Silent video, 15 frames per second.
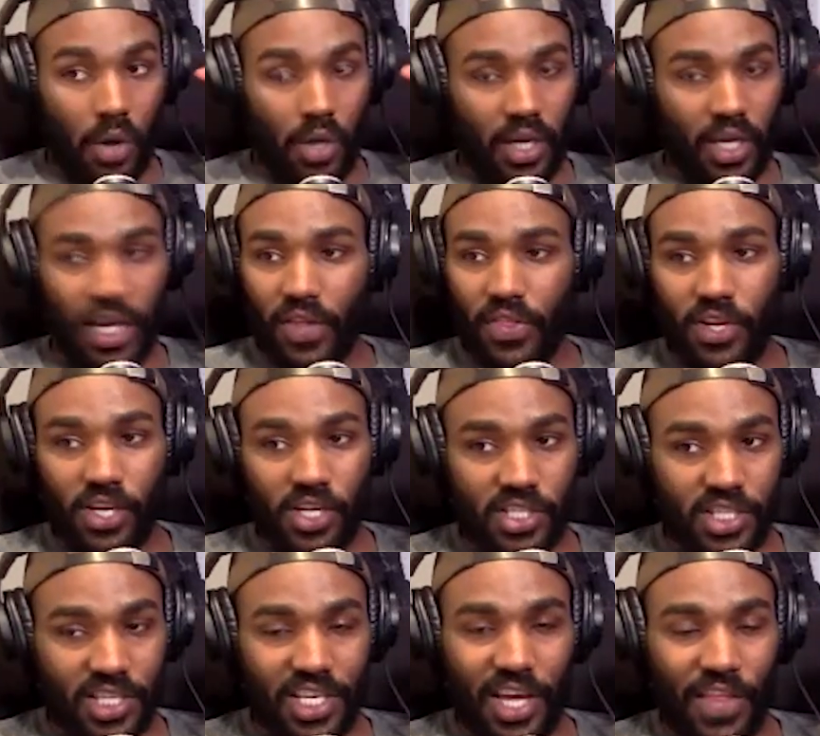okay. Yeah,
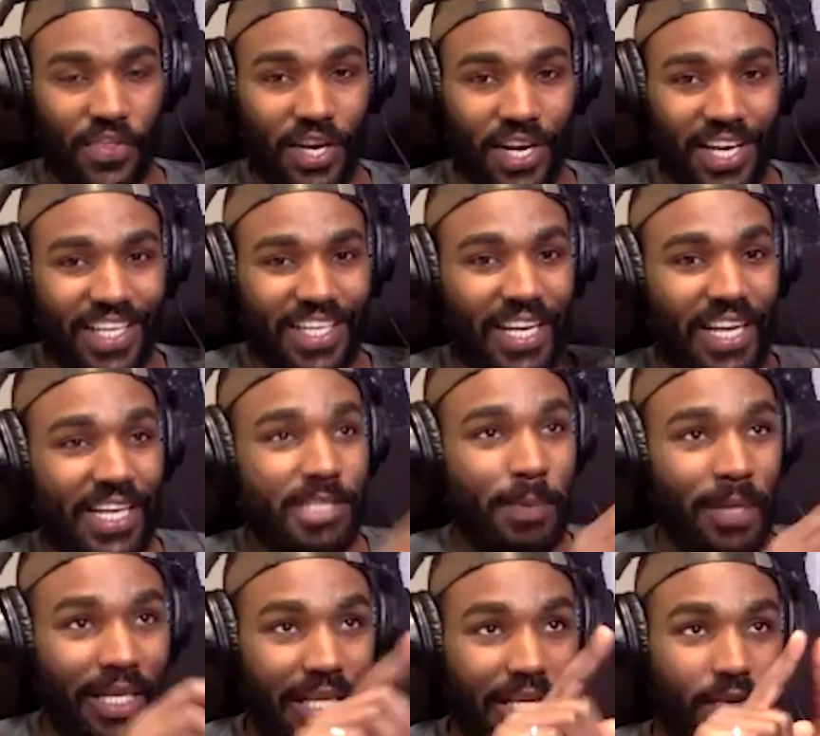there's yeah. yeah. They're like, let us
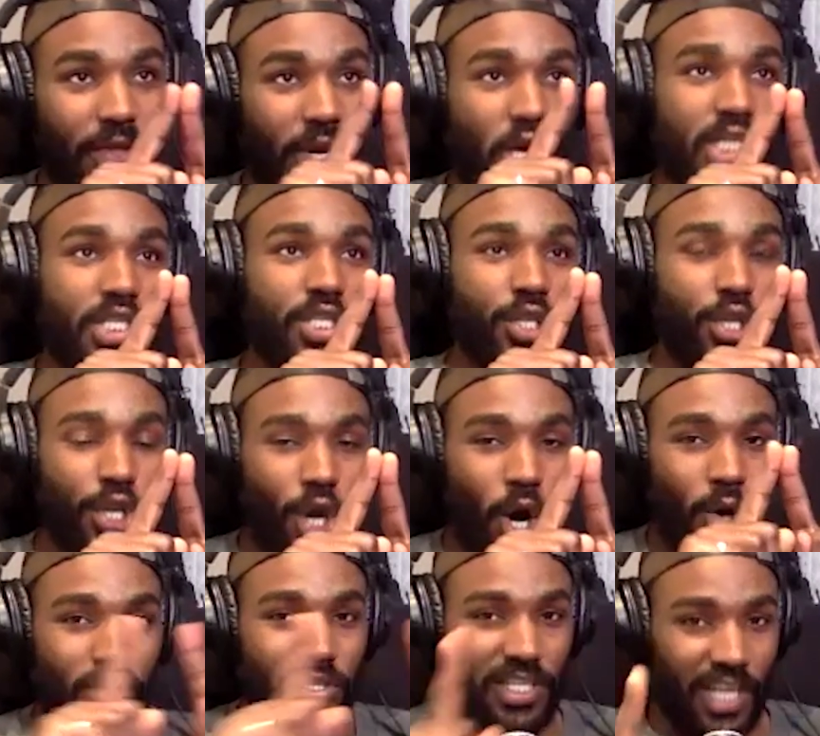be clear. There is
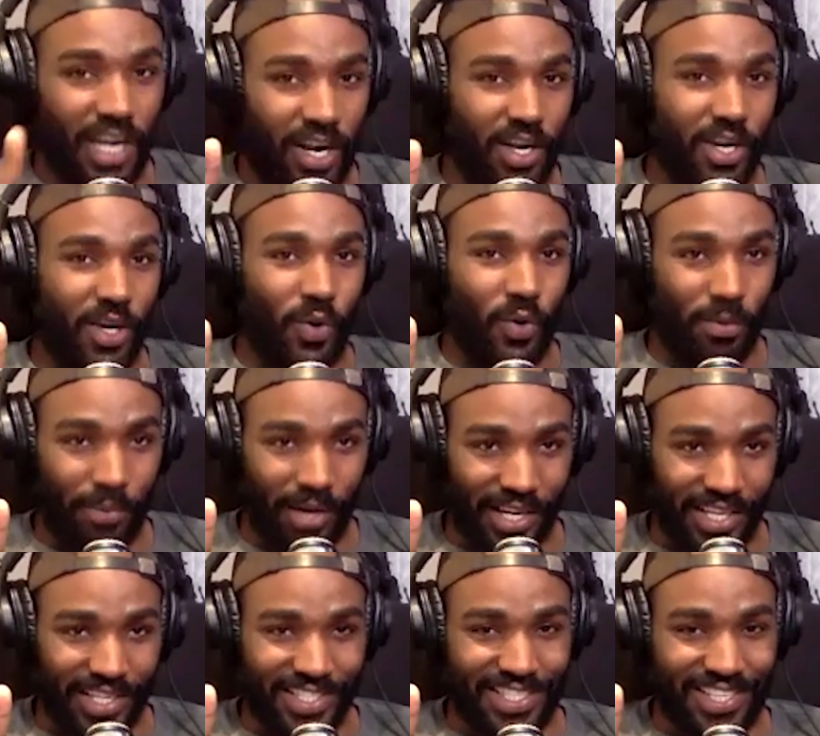no scenario where
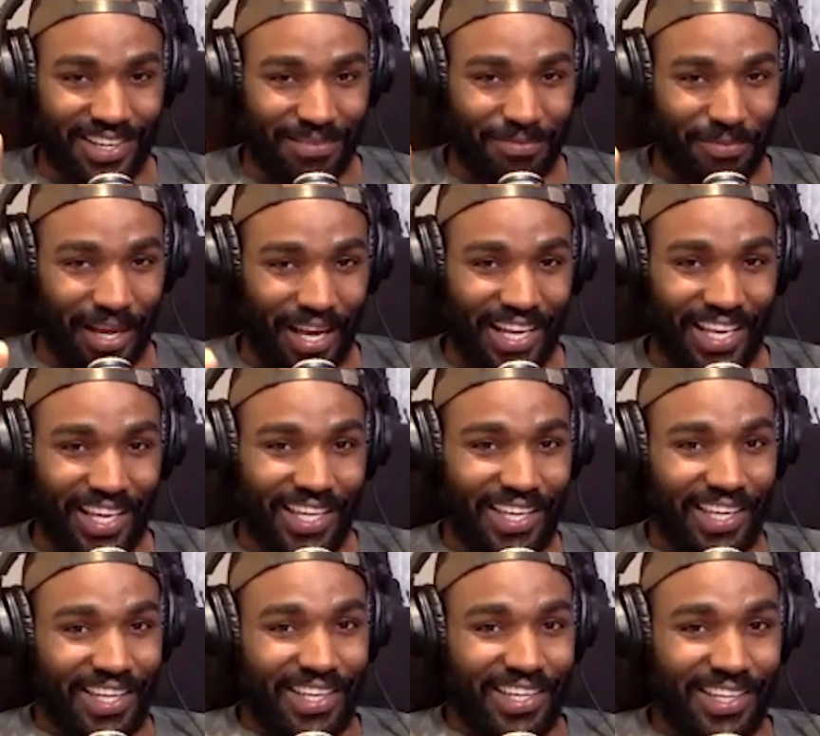money is sent back.
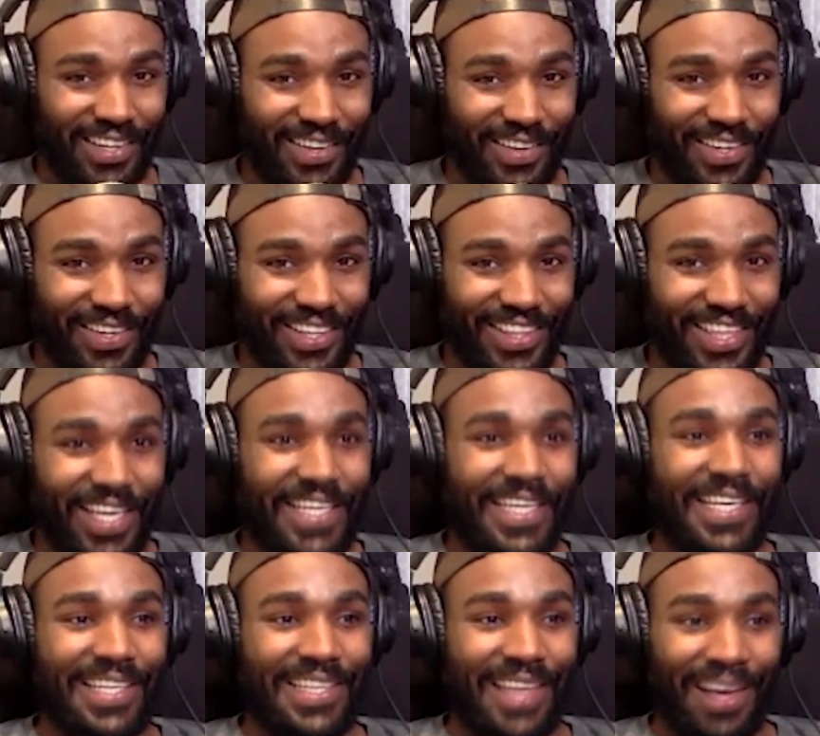No. You know, they
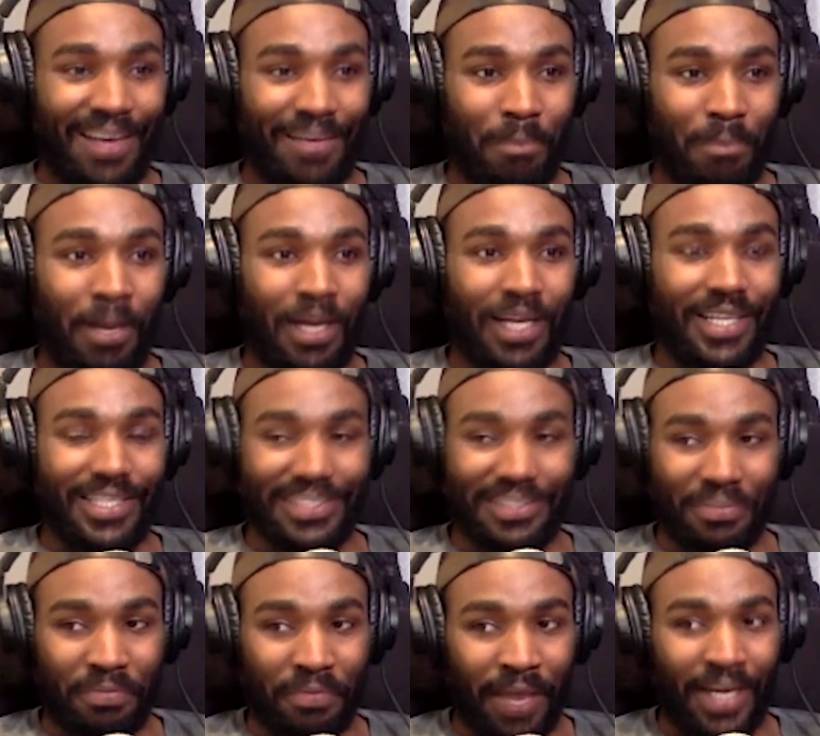needed that money just
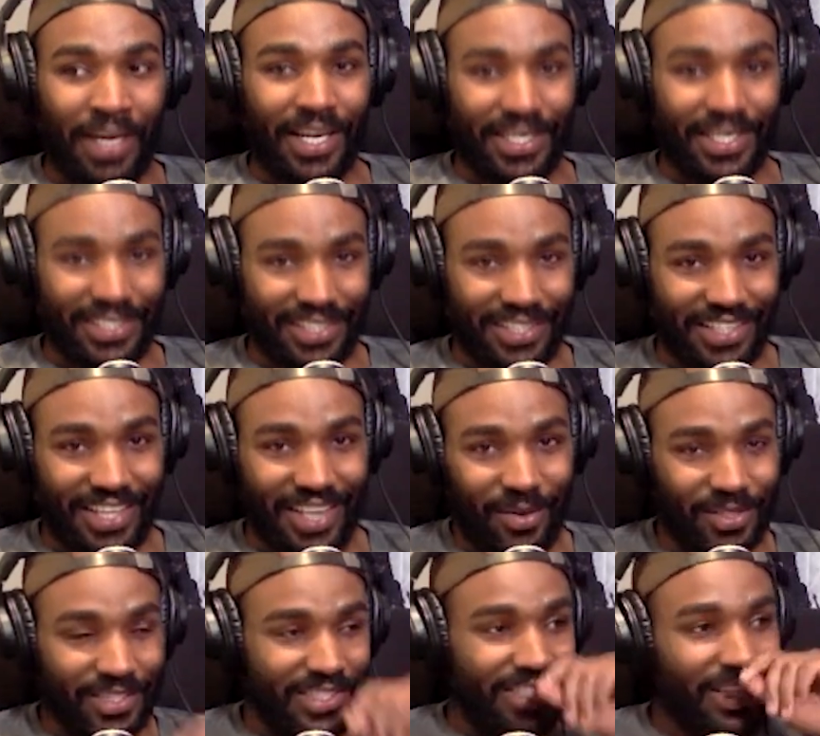to finance it, and
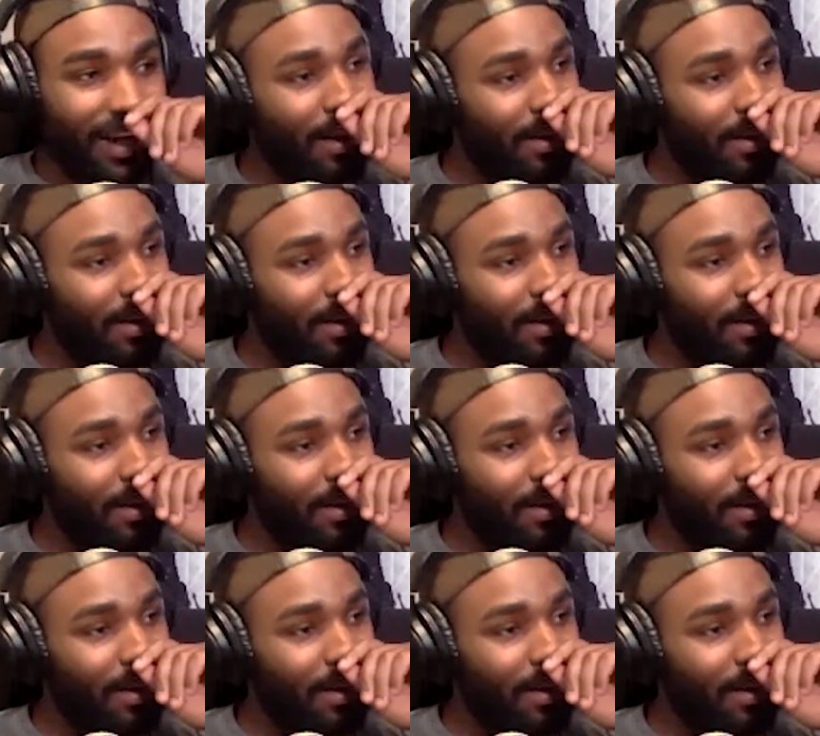now it's done. I